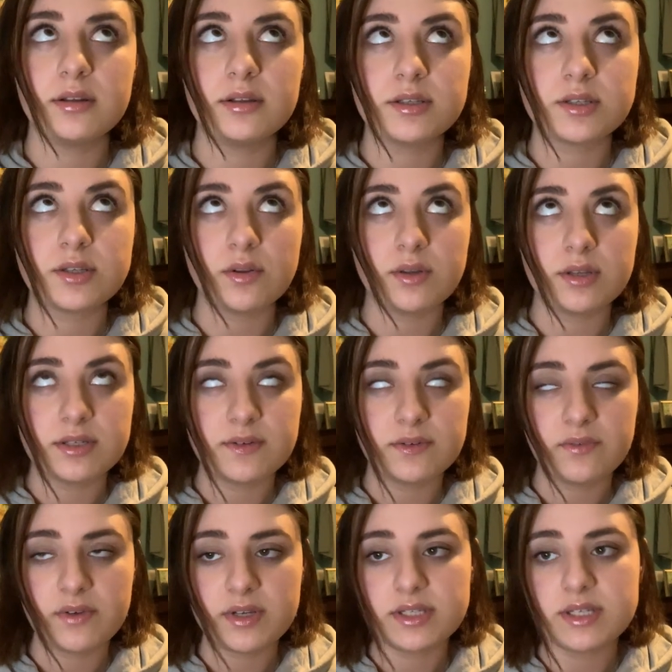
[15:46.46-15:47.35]
so the
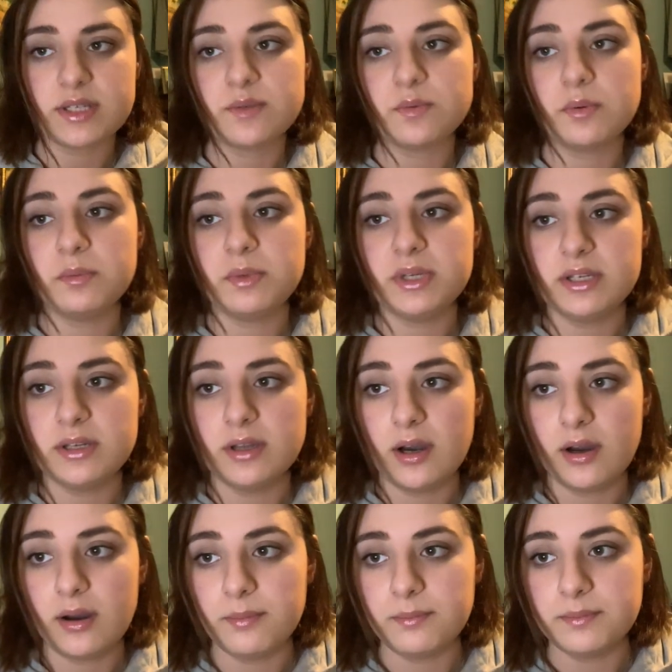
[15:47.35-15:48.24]
defenses would be
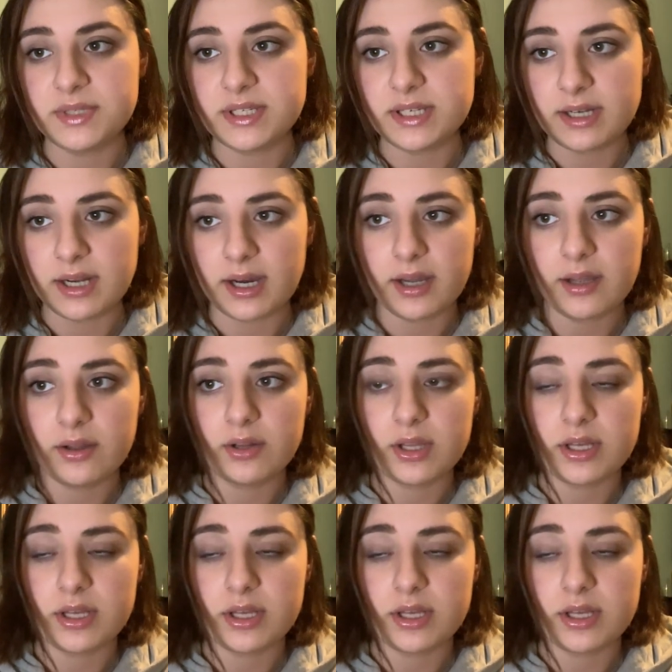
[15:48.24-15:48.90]
denial